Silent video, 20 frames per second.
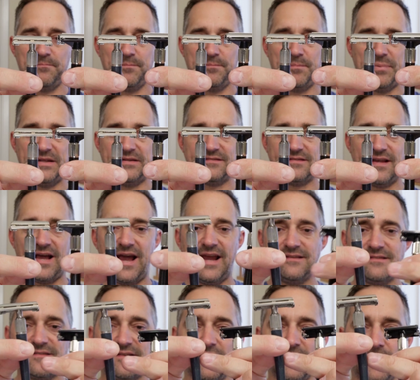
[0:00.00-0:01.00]

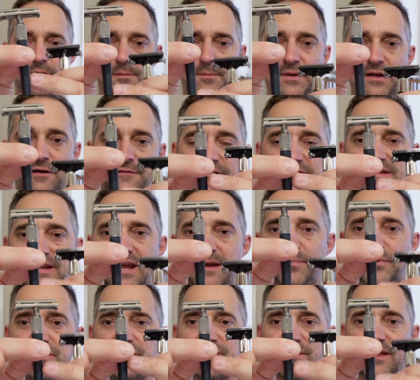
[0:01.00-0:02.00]
besides the little bit of a
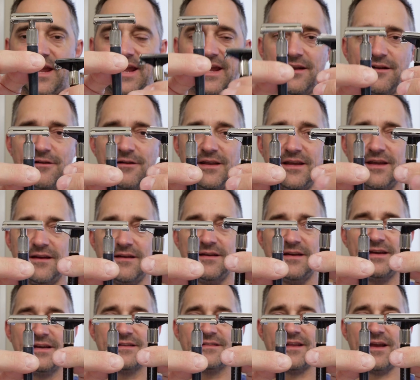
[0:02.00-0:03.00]
taper to the handle here,
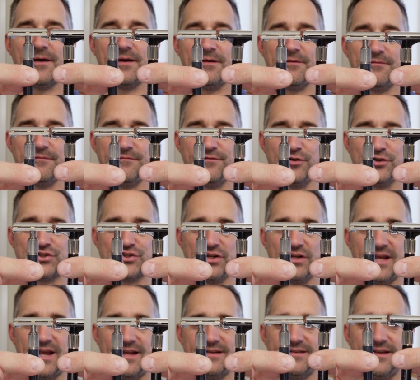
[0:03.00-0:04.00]
they're
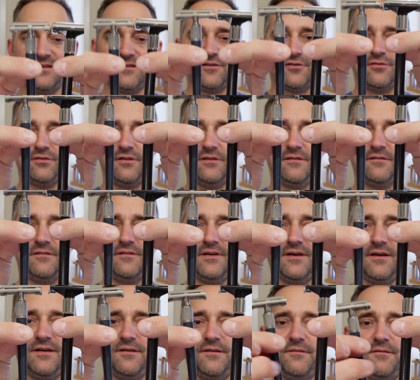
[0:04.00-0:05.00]
virtually identical.
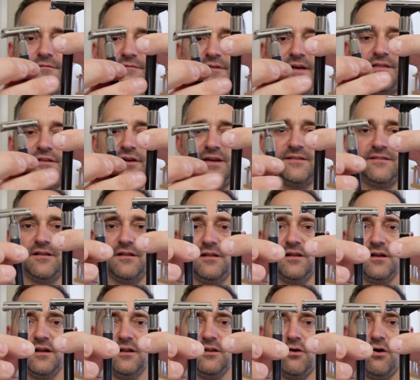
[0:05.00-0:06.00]
The feather is a
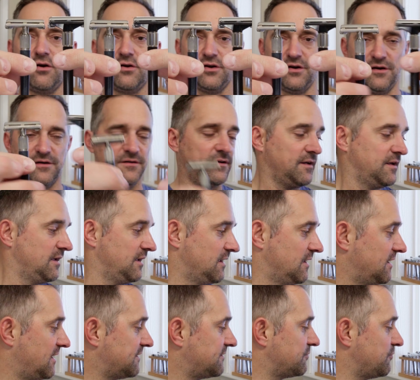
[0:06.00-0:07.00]
little longer.
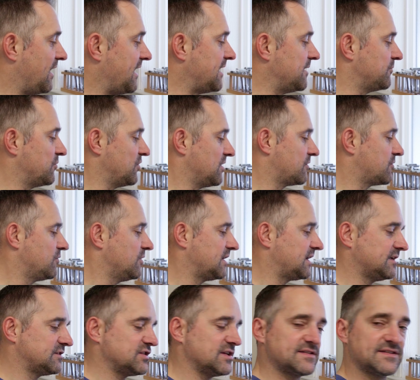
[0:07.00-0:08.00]
Let's weigh them real
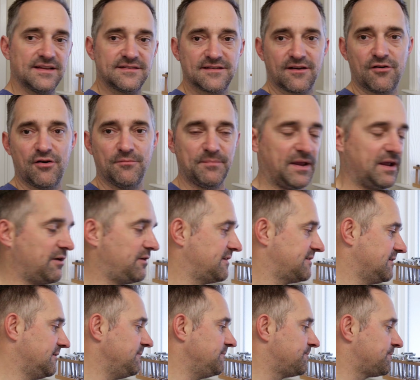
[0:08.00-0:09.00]
quick, just as a
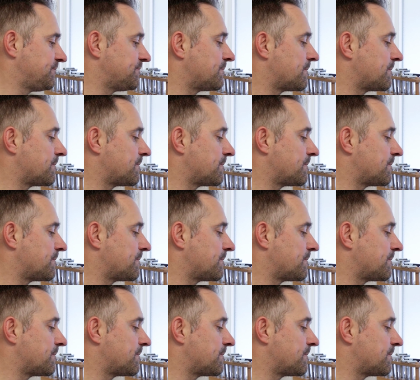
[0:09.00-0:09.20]
comparison.